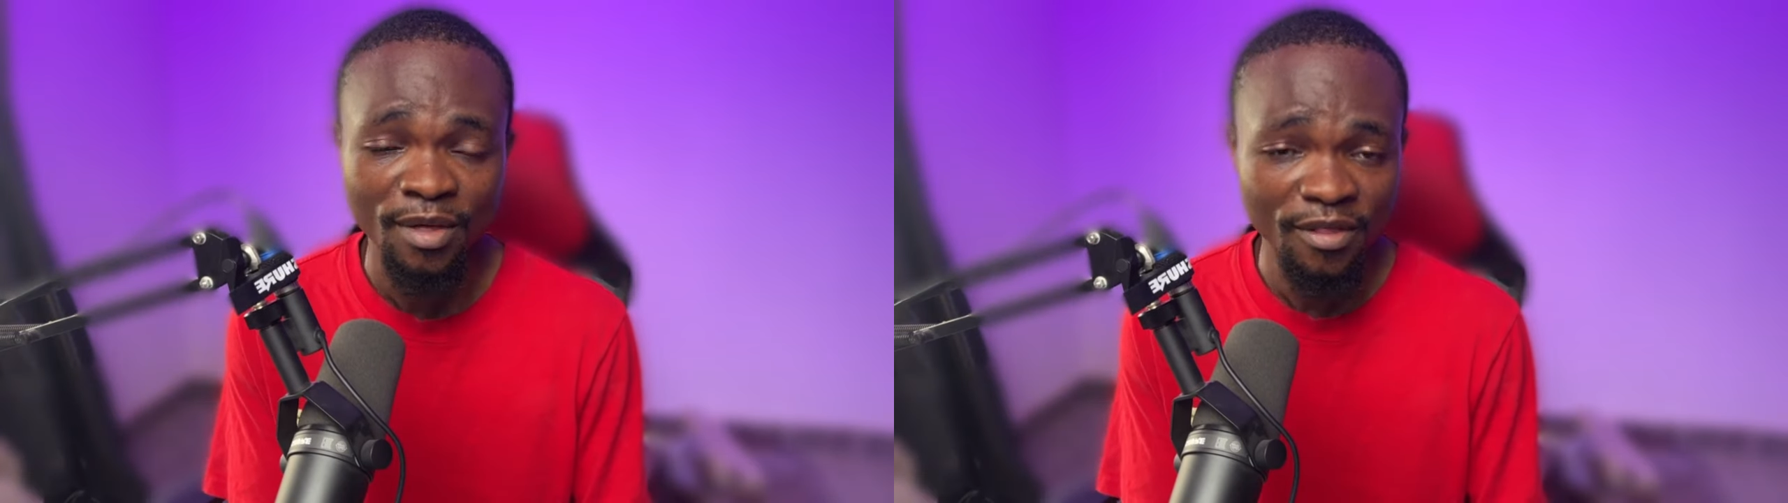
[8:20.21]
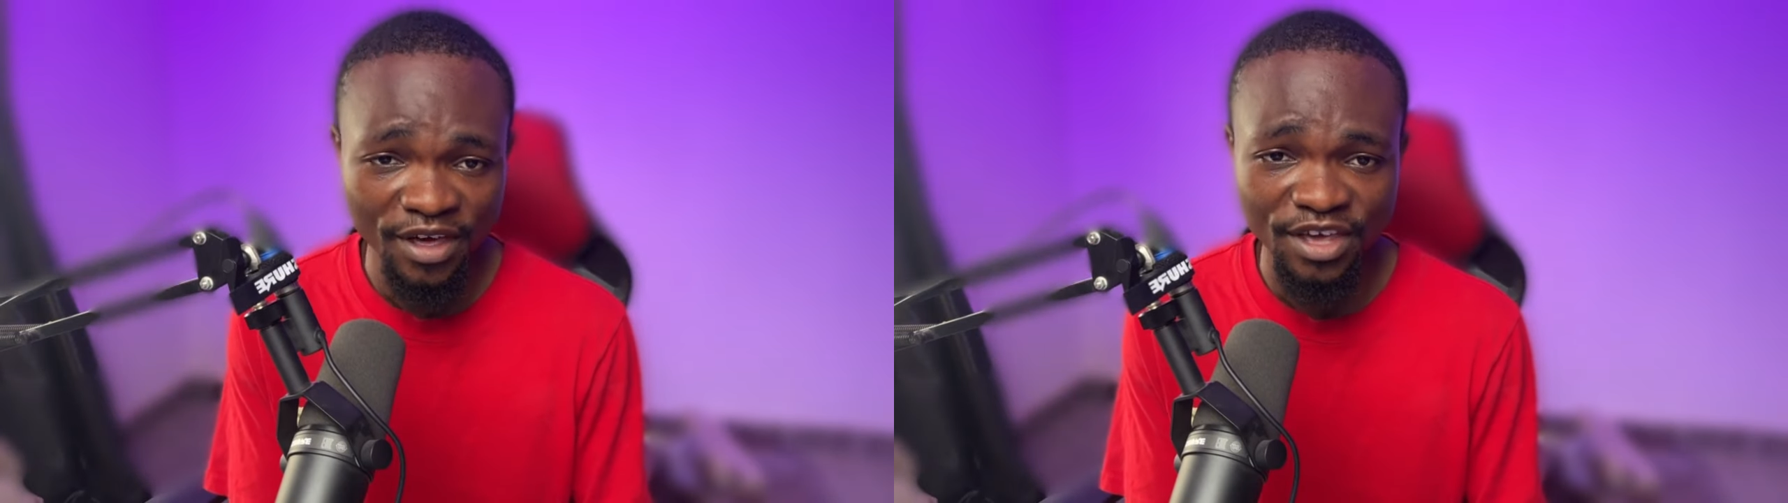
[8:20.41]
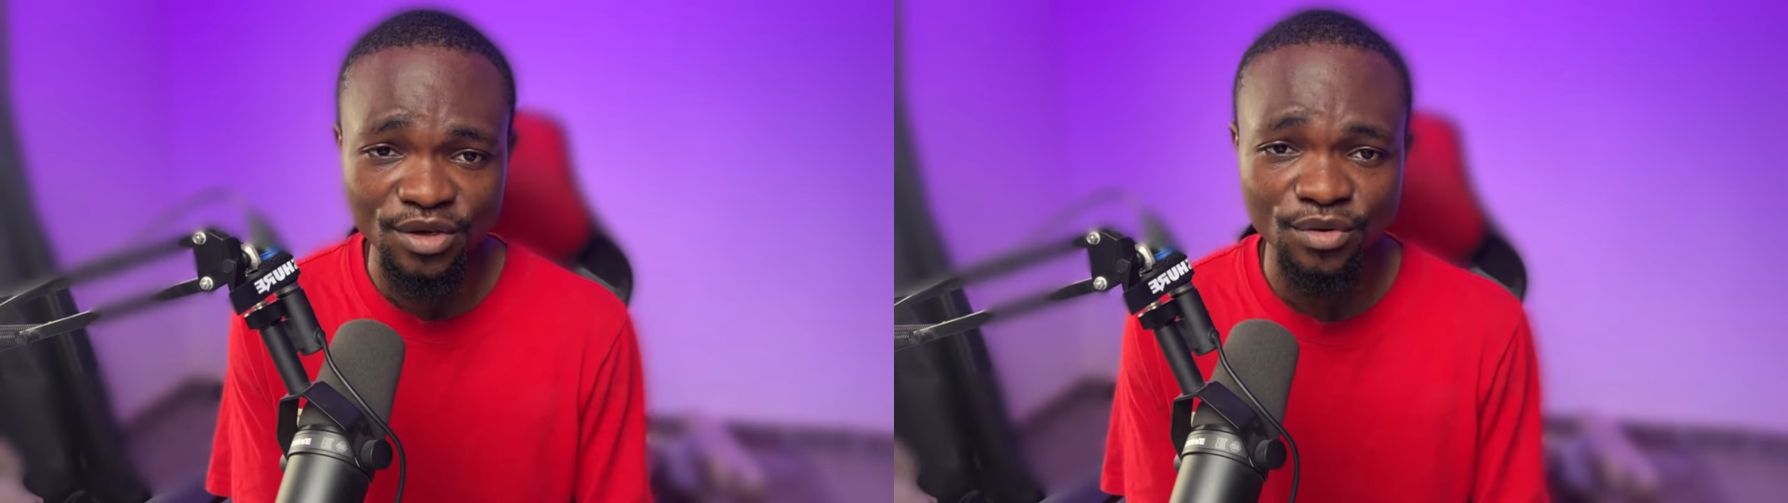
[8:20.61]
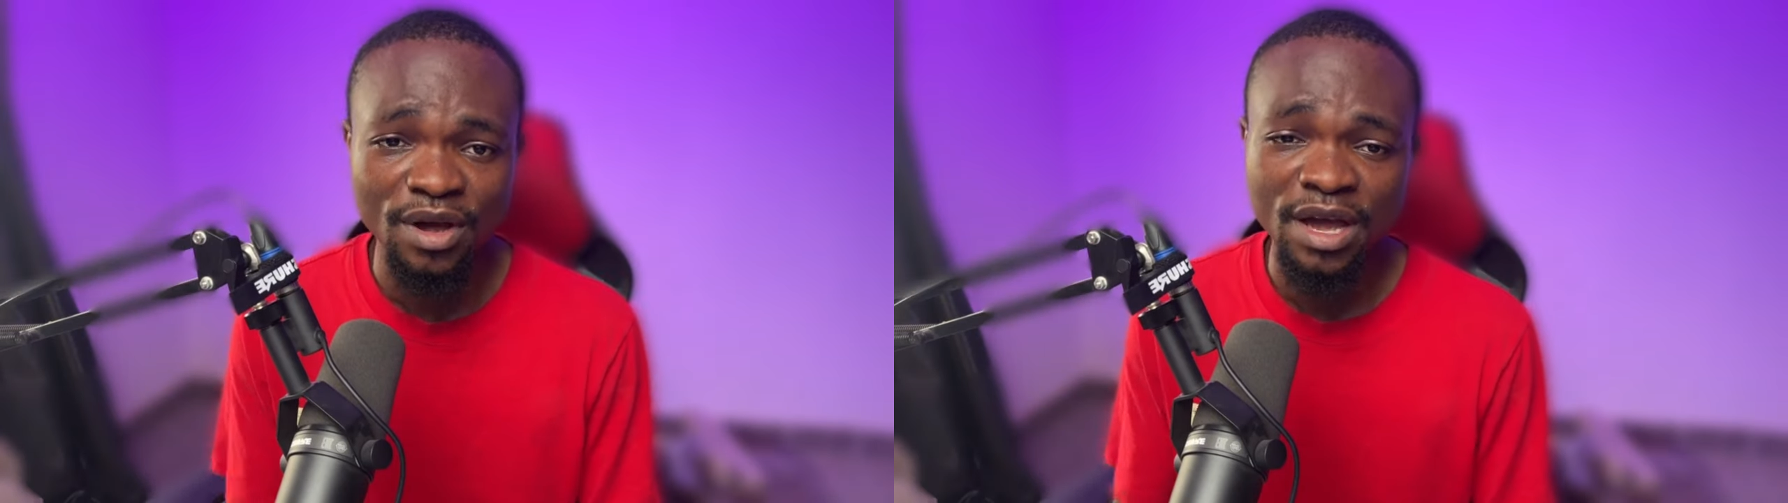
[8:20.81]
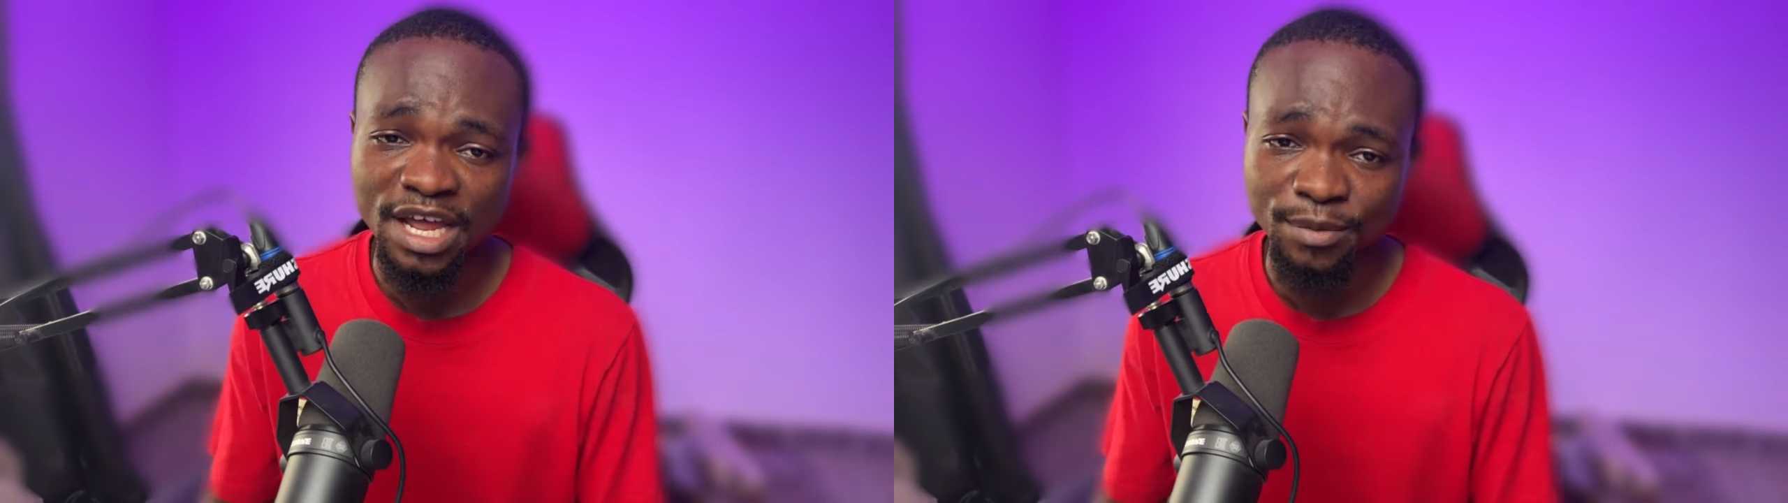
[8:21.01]
Thank you
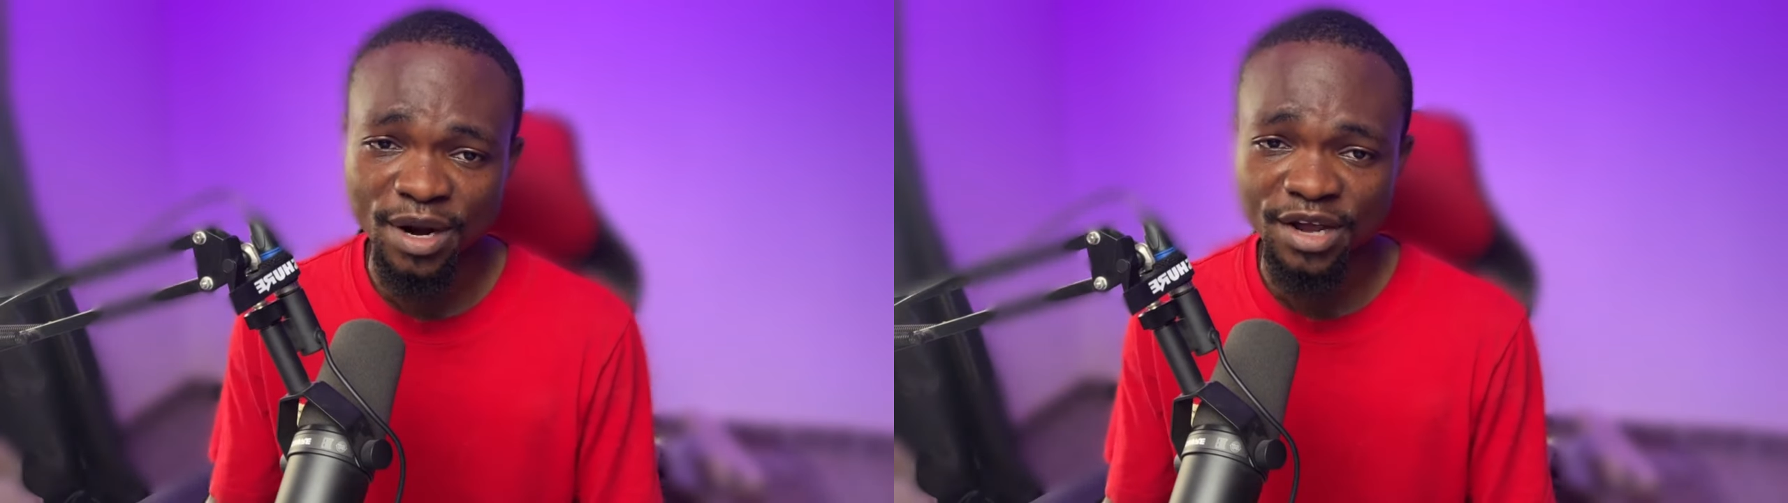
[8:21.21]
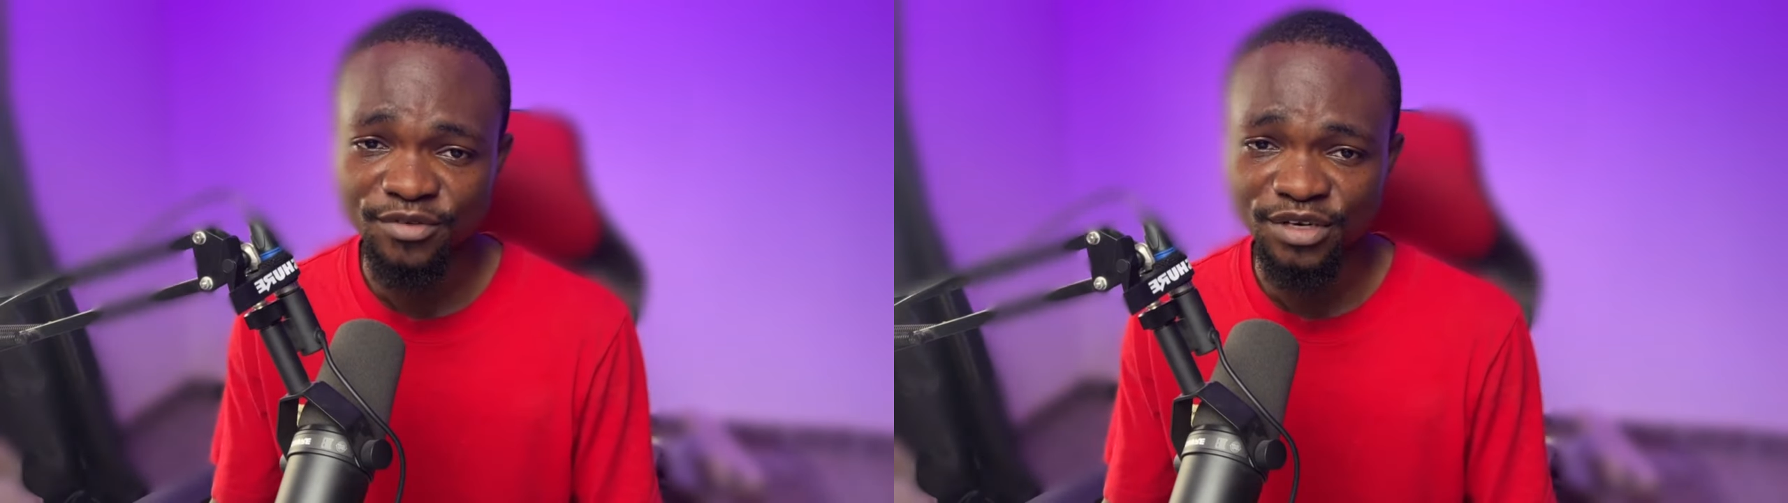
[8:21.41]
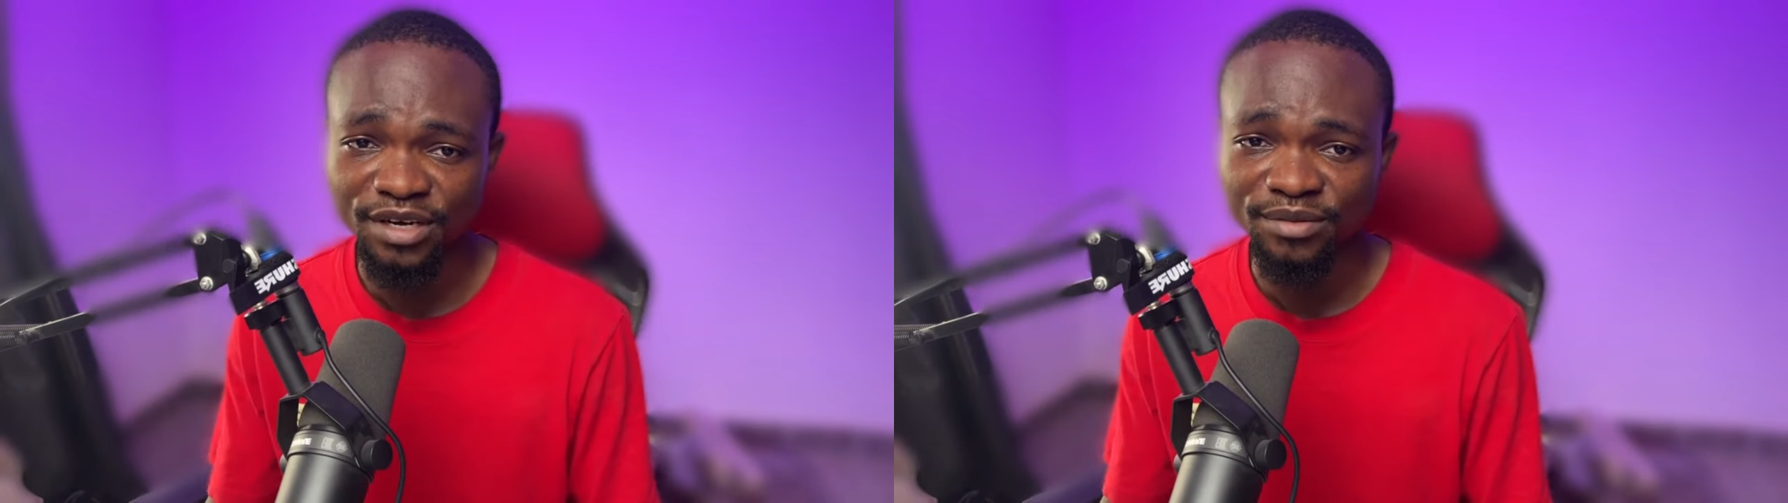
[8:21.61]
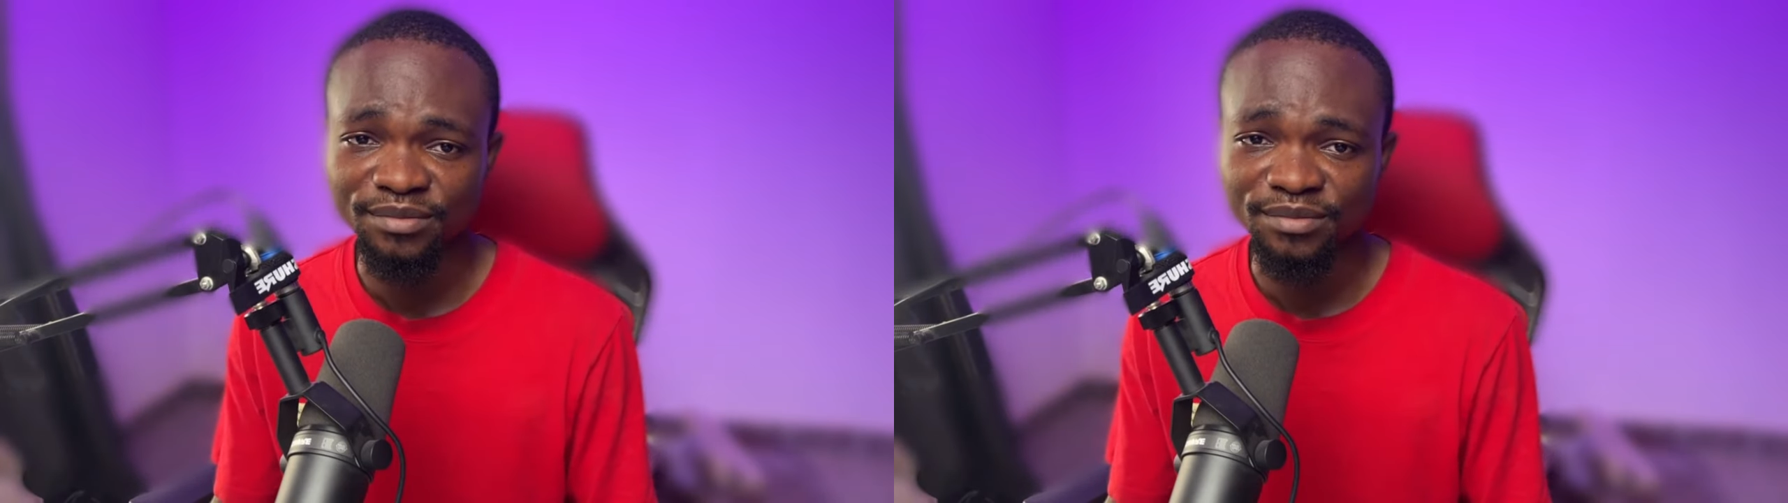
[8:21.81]
and bye for now.